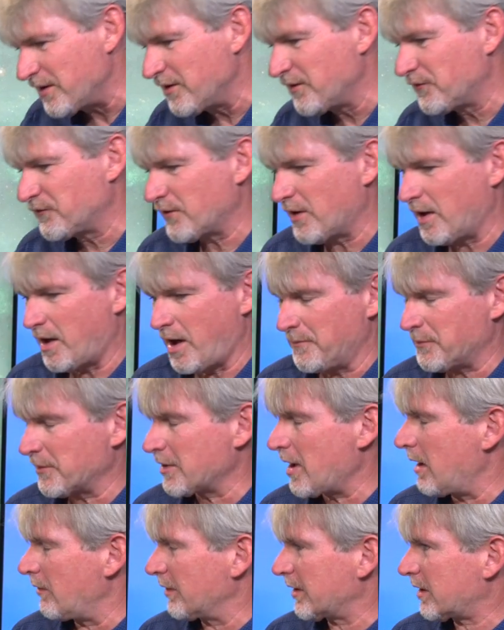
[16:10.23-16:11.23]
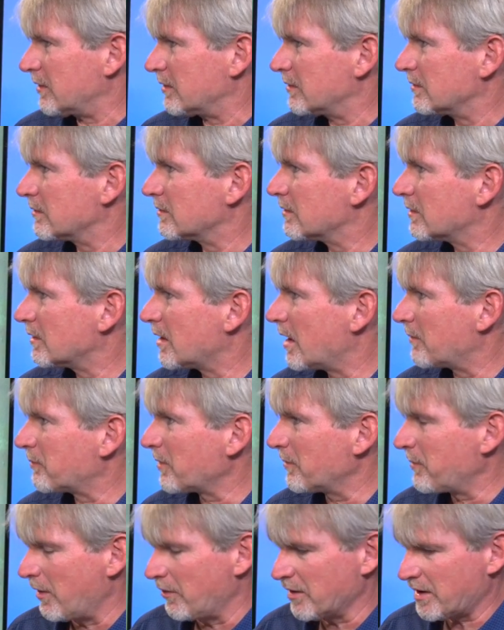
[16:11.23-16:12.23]
It's a hypergolic uh,
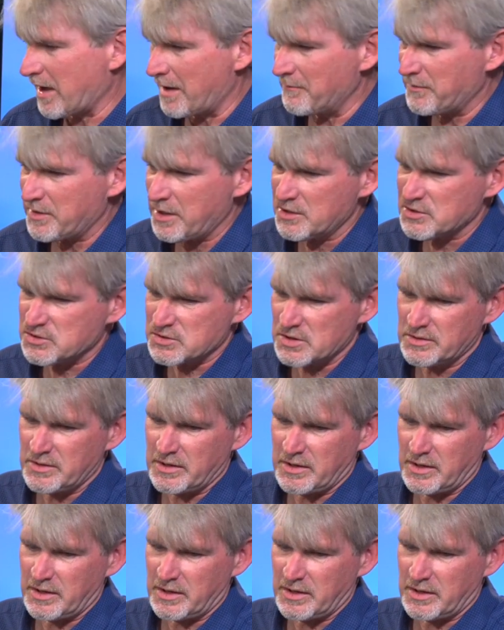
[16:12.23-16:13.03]
propellant combination.